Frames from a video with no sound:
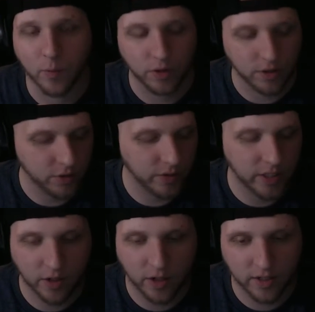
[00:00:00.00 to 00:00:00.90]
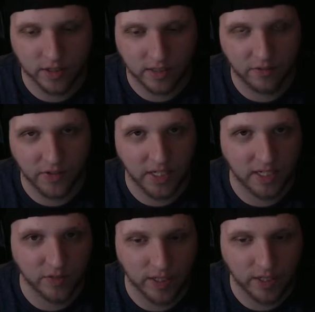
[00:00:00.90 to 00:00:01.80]
The new video card doesn't have any
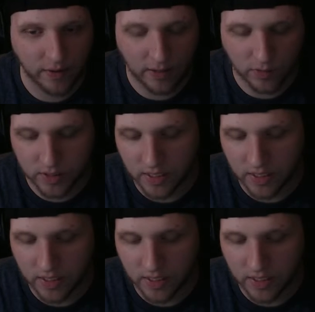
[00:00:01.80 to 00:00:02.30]
S-video outs.